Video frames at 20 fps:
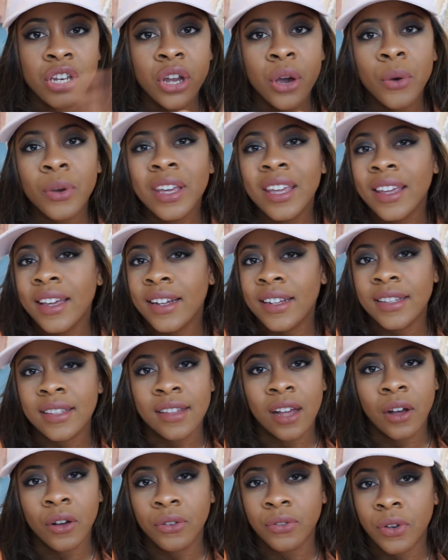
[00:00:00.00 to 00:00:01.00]
Nokia
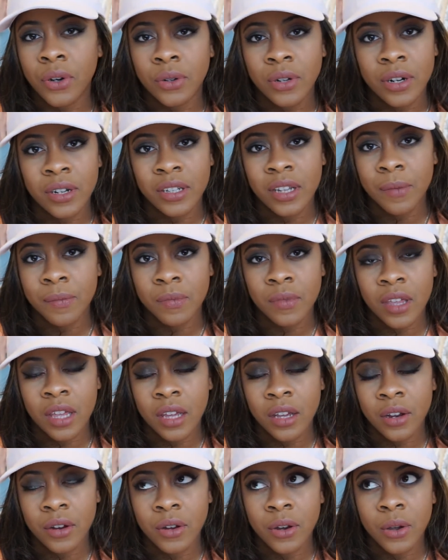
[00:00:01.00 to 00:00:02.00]
cell phone or
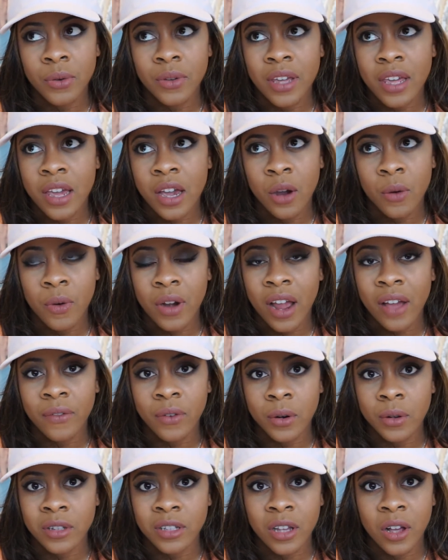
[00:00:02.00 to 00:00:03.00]
something, or Nokia,
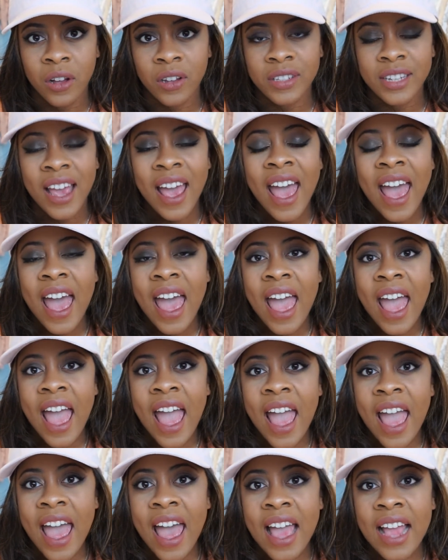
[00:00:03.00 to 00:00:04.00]
whatever it's called.
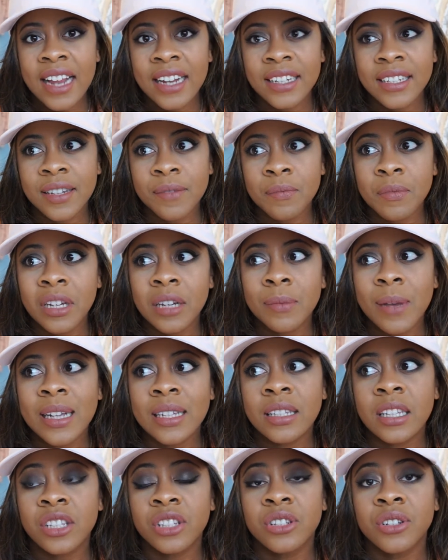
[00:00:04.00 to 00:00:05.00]
And me and my
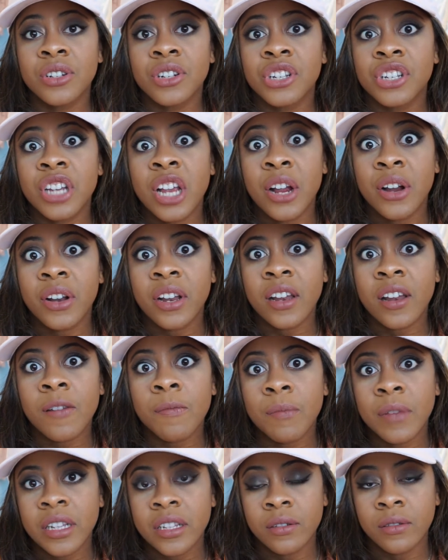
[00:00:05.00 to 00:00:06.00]
sister shared it
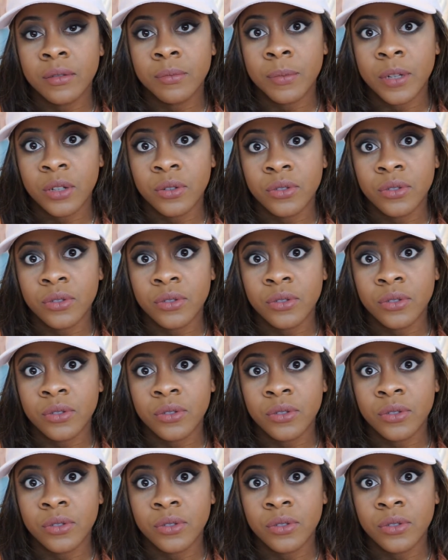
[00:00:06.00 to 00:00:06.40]
in middle